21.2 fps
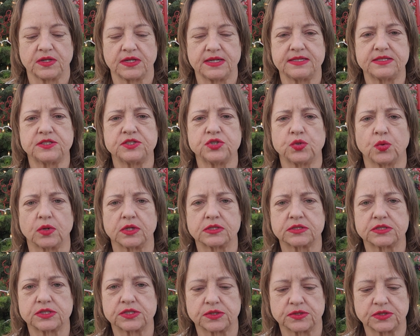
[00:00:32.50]
it's short,
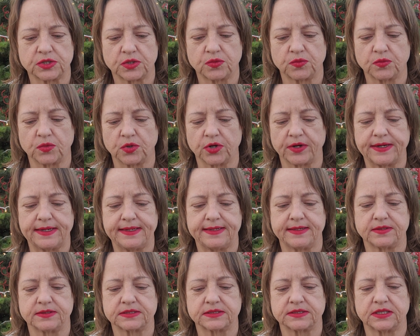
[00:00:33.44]
so don't worry,
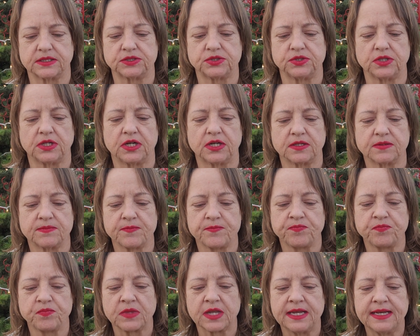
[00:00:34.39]
it's not too long.
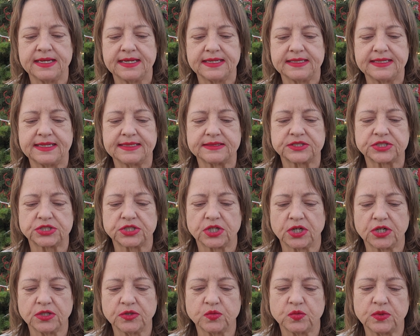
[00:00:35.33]
Let's
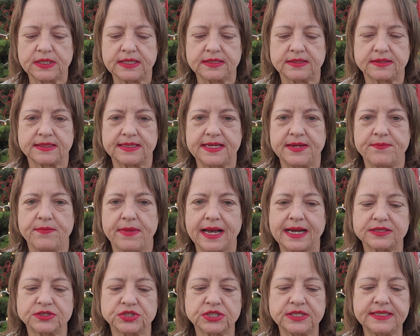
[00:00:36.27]
start with
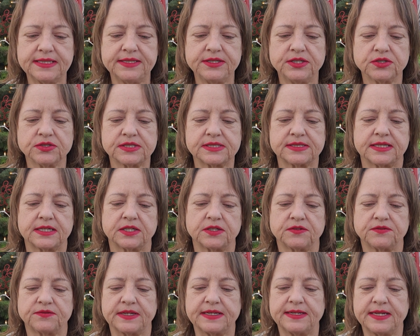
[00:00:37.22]
imagining
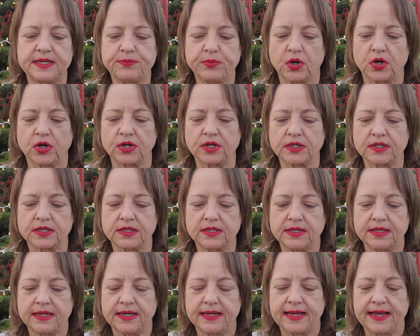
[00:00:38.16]
yourself in a park
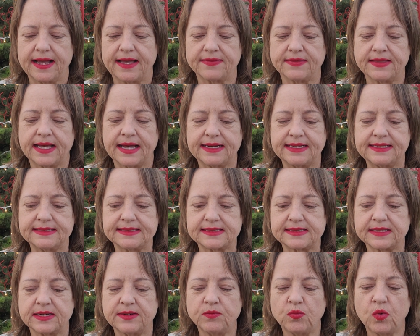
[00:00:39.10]
and that in
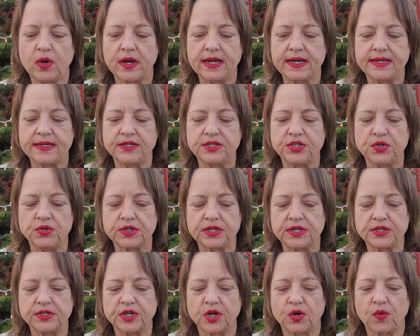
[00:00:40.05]
some way you
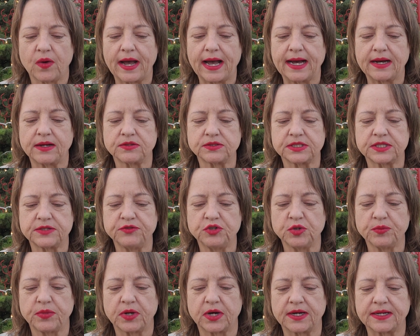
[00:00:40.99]
can go out of
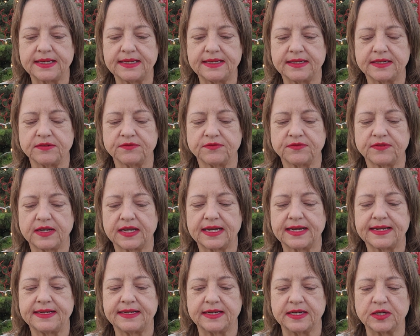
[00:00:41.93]
your body and
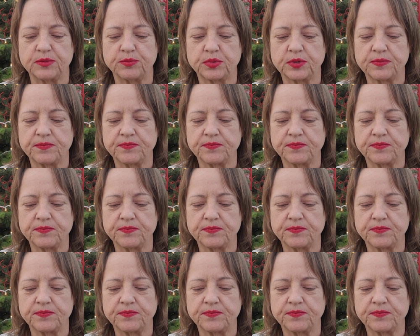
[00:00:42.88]
fly up.